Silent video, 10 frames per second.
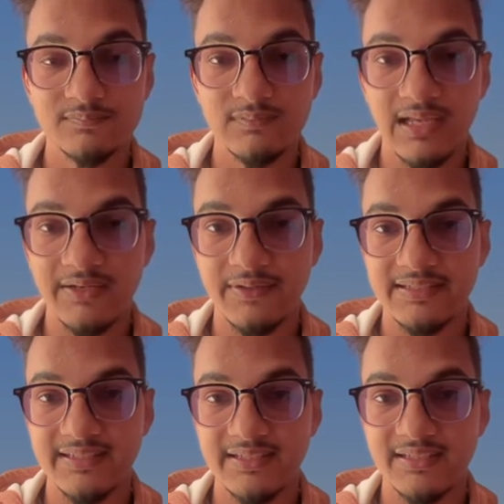and you can
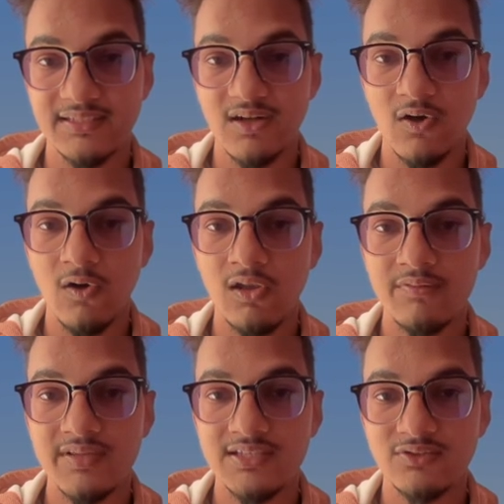see here all of
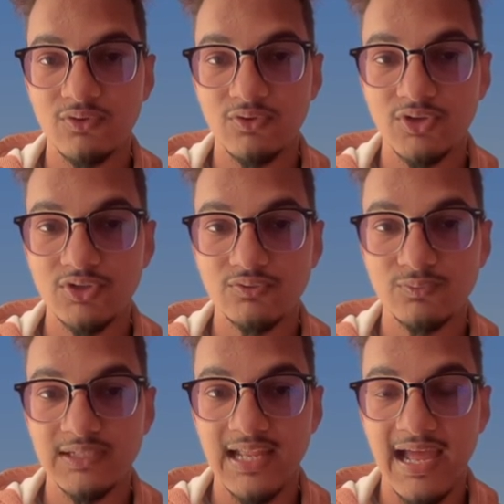these nodes
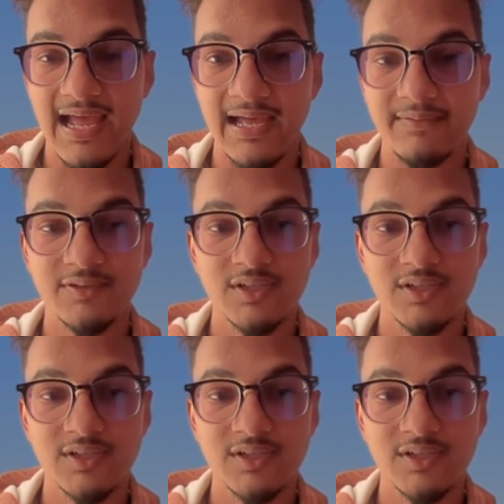will have